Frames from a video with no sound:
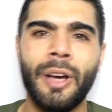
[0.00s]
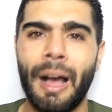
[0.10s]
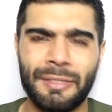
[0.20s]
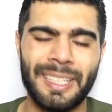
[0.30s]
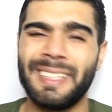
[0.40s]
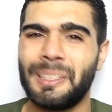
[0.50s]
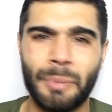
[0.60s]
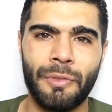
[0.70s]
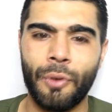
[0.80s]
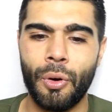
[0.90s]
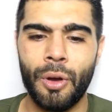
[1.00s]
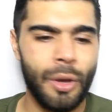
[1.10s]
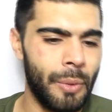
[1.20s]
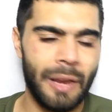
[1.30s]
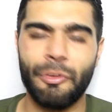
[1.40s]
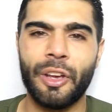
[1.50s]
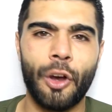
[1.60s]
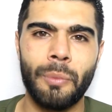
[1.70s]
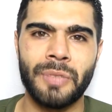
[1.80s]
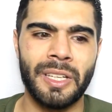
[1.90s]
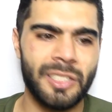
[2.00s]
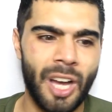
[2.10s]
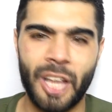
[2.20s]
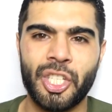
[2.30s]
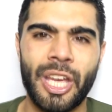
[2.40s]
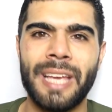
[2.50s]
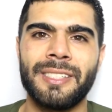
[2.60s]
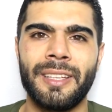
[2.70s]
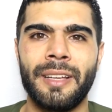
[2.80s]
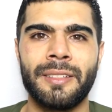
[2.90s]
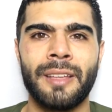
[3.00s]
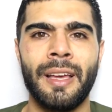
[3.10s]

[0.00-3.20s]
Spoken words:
I've said this before. Whenever he comes in, he's got to chase things.